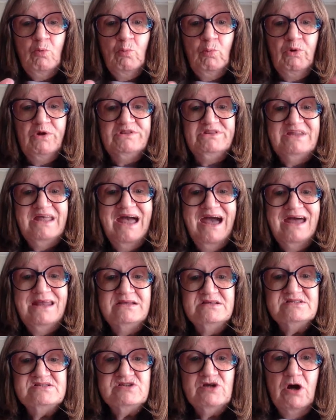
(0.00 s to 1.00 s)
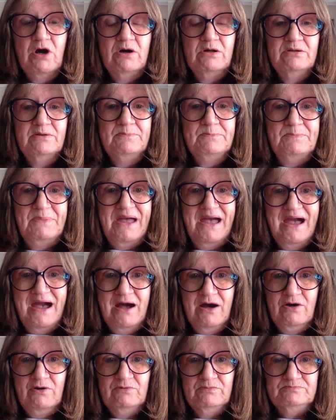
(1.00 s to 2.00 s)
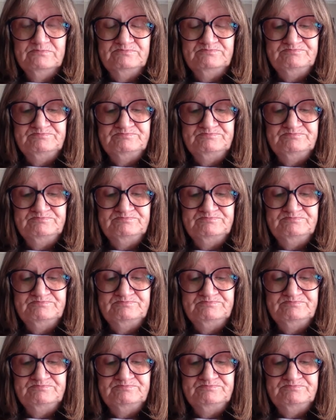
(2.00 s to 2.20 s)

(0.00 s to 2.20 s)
what that is all about